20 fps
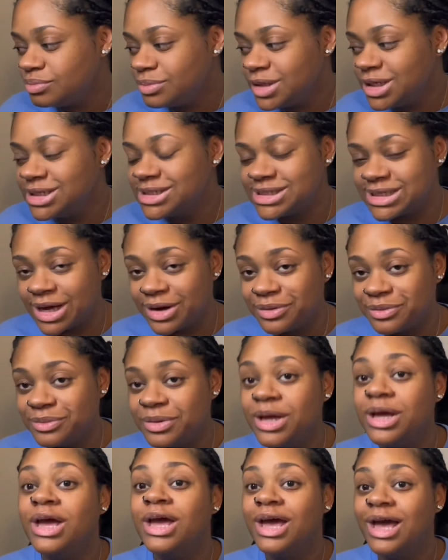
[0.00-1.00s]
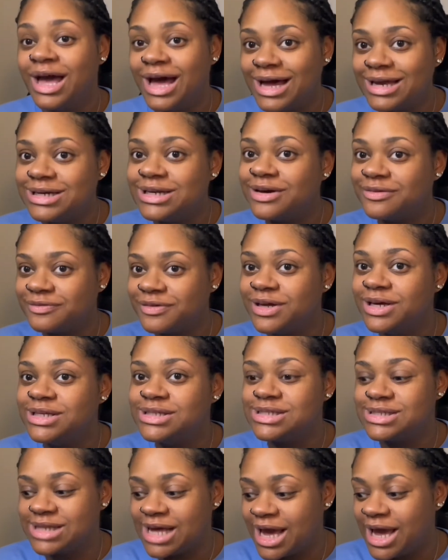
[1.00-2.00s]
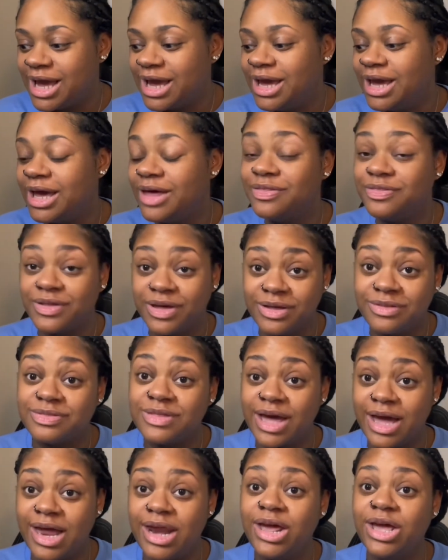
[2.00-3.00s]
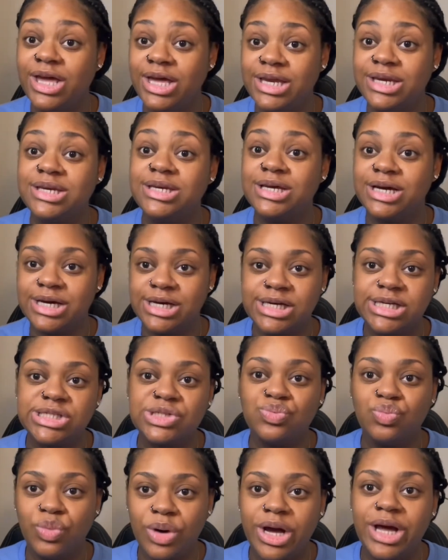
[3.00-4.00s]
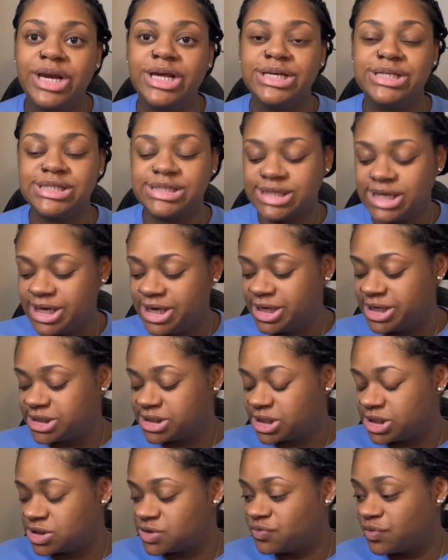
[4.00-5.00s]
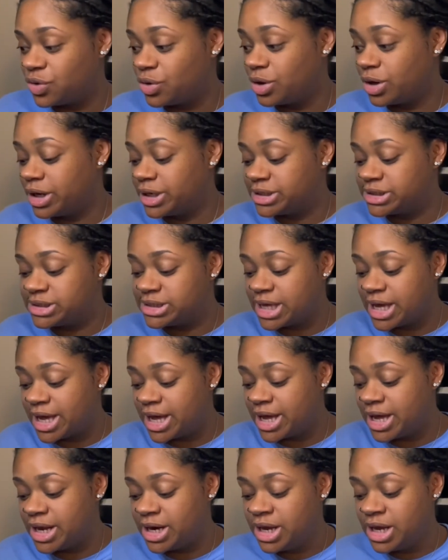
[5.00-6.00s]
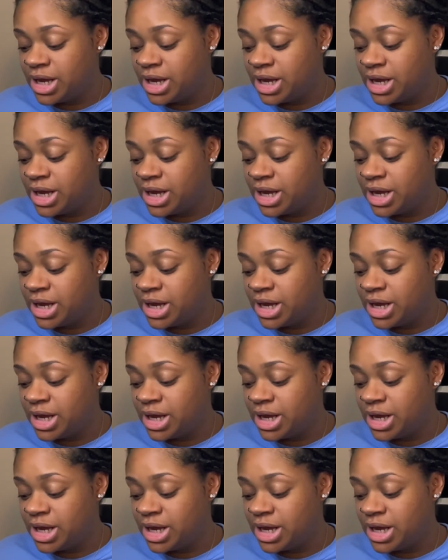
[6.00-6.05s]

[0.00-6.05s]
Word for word: So I definitely say and think that it does what it says as far as that.